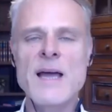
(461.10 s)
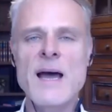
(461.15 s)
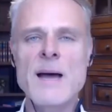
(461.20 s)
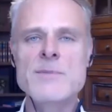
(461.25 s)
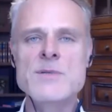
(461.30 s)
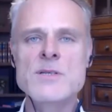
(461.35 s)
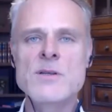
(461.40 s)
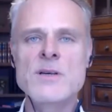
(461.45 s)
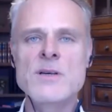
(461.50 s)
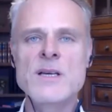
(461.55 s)

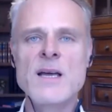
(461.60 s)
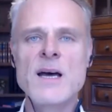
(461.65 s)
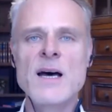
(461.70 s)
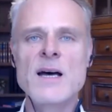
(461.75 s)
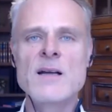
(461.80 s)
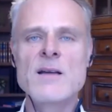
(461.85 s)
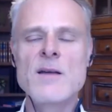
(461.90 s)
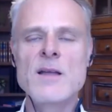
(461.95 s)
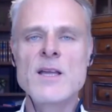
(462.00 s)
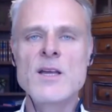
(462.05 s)
Absolutely.
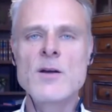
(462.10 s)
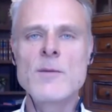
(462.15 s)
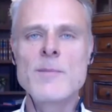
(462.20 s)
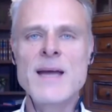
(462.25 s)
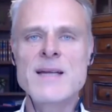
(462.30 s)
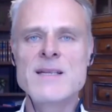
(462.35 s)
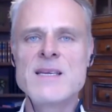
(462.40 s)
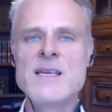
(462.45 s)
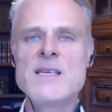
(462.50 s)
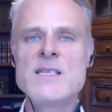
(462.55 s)

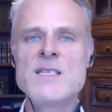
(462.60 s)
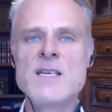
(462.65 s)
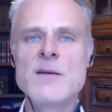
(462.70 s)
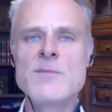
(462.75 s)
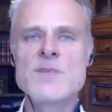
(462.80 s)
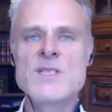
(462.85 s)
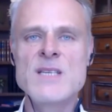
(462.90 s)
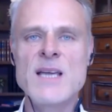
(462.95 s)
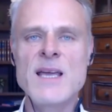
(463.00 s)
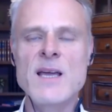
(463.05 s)
Magnesium,
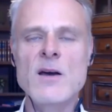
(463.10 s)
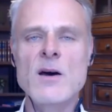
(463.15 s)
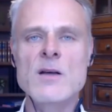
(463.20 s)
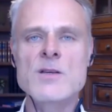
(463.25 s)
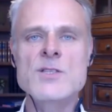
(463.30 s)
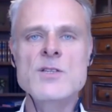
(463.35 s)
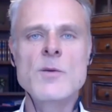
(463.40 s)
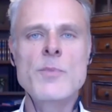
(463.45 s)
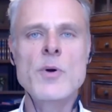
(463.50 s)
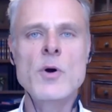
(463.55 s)
zinc,
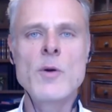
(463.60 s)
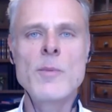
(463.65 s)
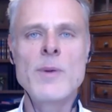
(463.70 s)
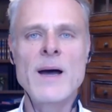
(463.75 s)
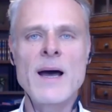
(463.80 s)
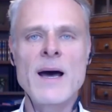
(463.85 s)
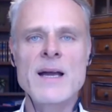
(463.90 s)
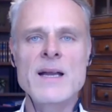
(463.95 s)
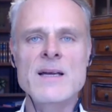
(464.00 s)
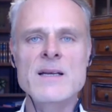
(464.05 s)
also
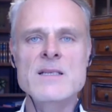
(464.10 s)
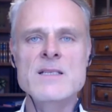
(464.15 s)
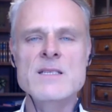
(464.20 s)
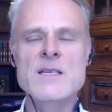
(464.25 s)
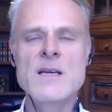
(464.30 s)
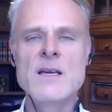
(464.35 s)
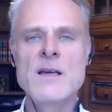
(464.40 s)
probiotics.